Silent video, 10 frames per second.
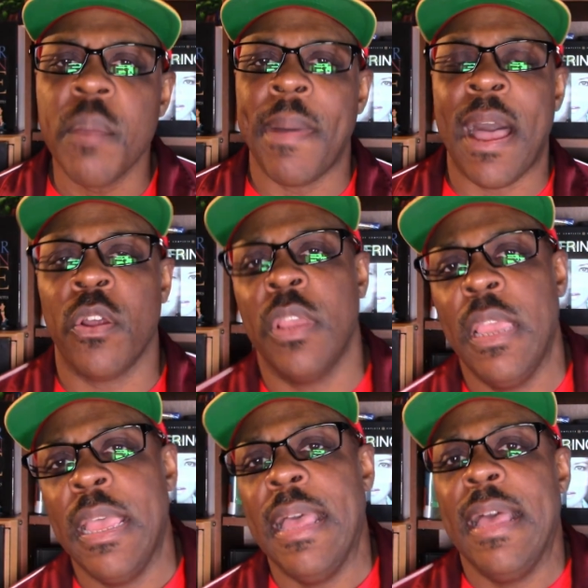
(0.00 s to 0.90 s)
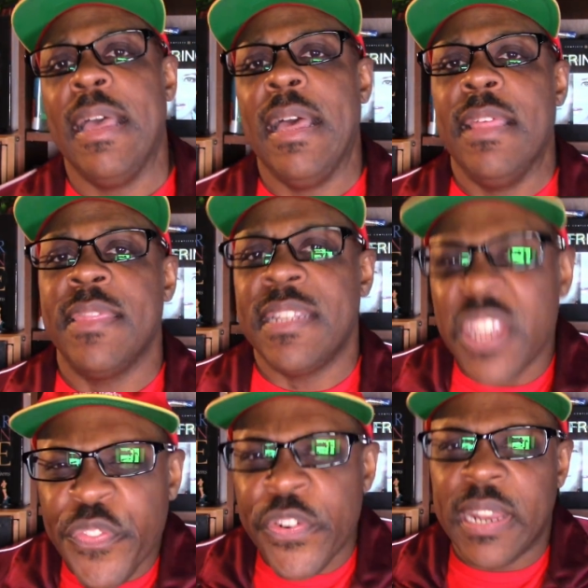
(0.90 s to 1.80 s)
about the
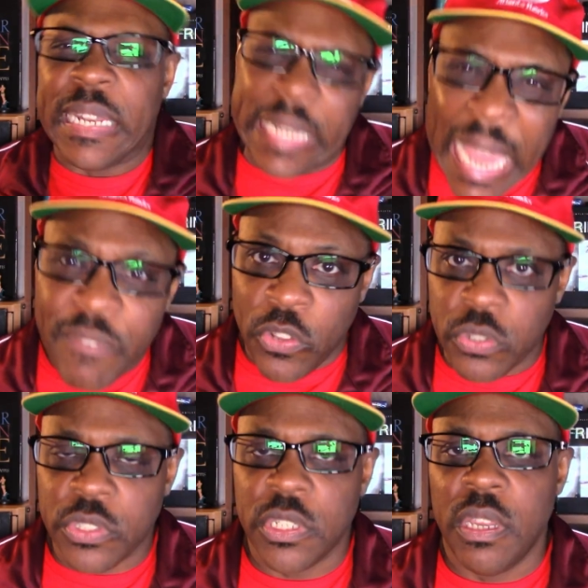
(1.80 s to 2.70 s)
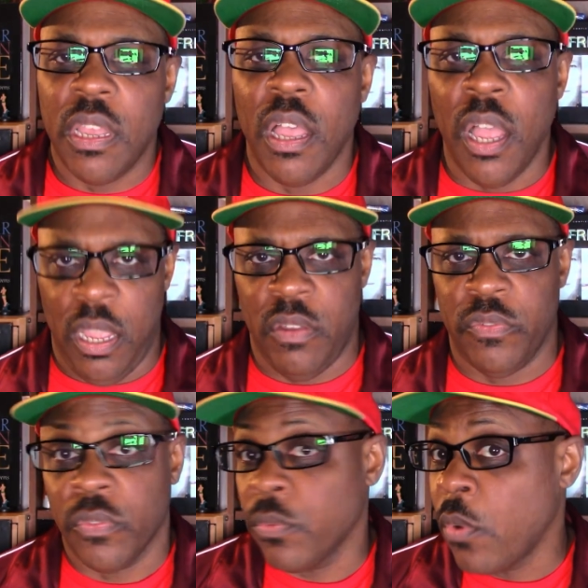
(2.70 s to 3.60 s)
different levels
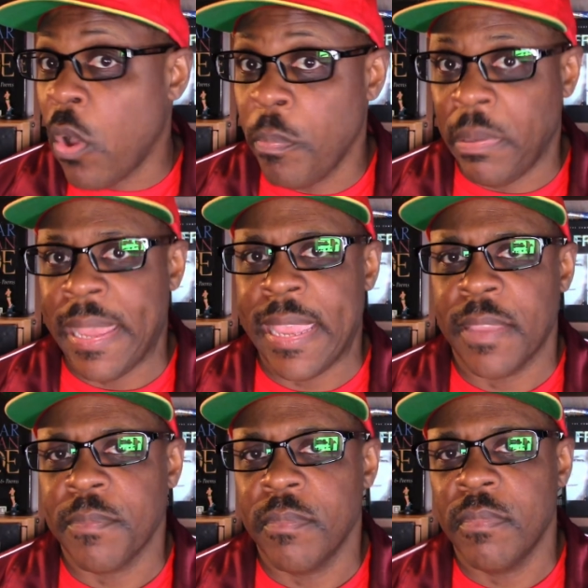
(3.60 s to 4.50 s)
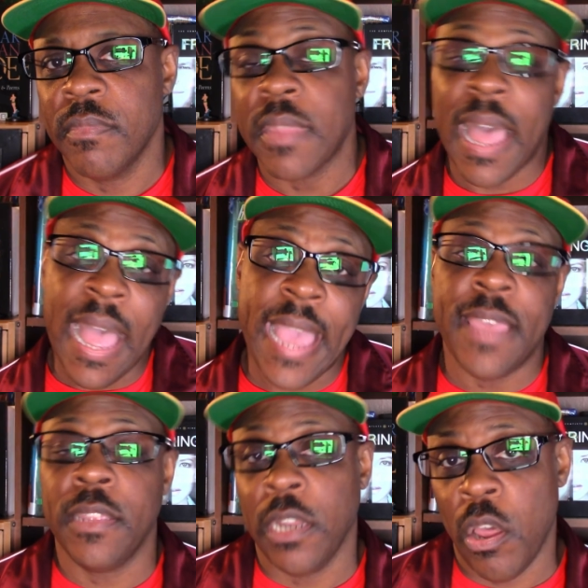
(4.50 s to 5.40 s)
of role playing, the high
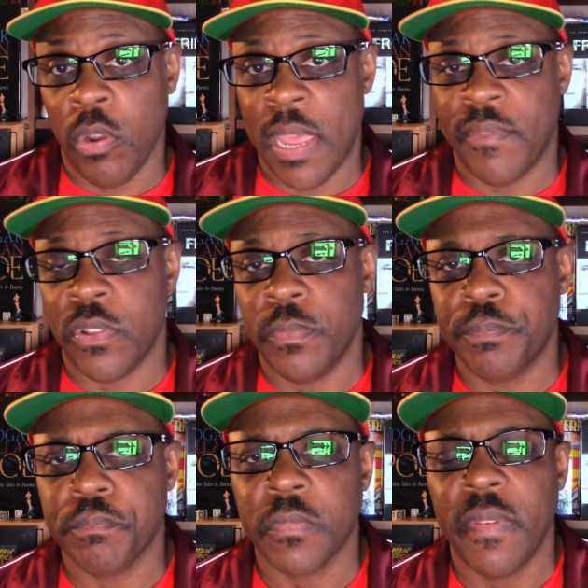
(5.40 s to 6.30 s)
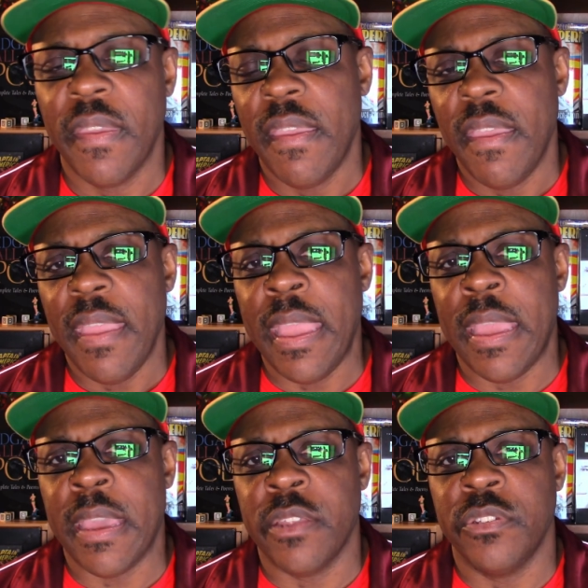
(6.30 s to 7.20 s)
and the low level.
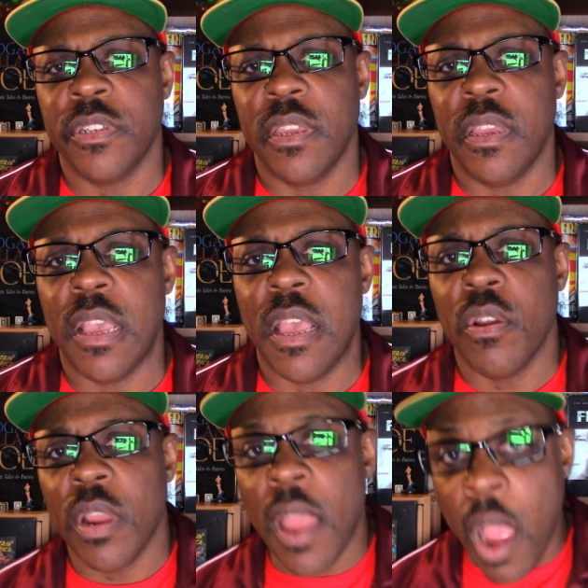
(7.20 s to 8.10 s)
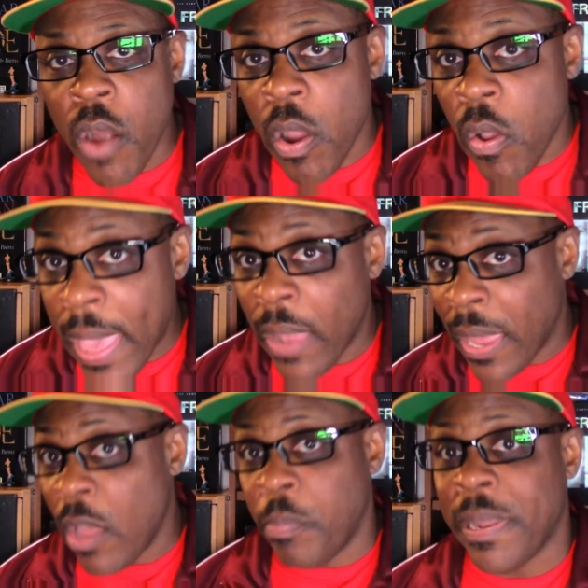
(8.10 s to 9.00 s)
And
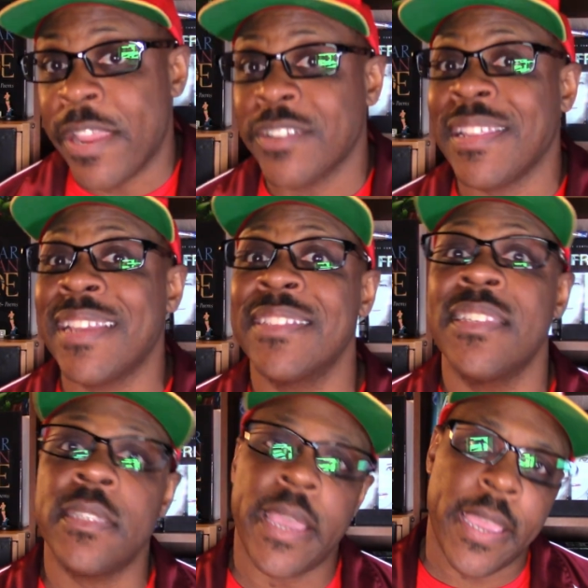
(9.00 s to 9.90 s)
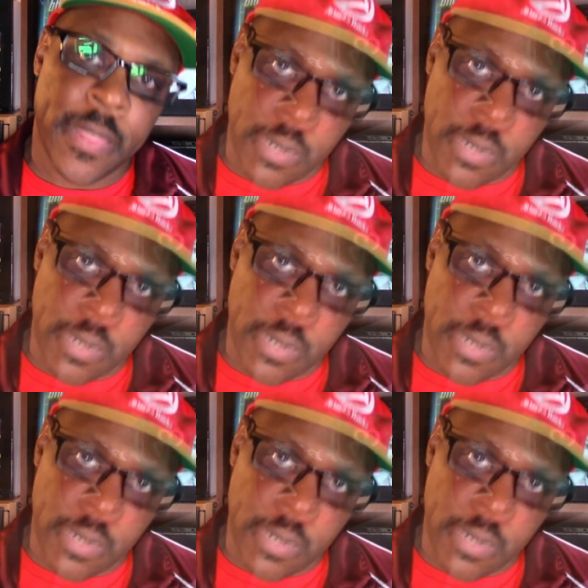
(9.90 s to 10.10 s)
ROLL players like to stay in the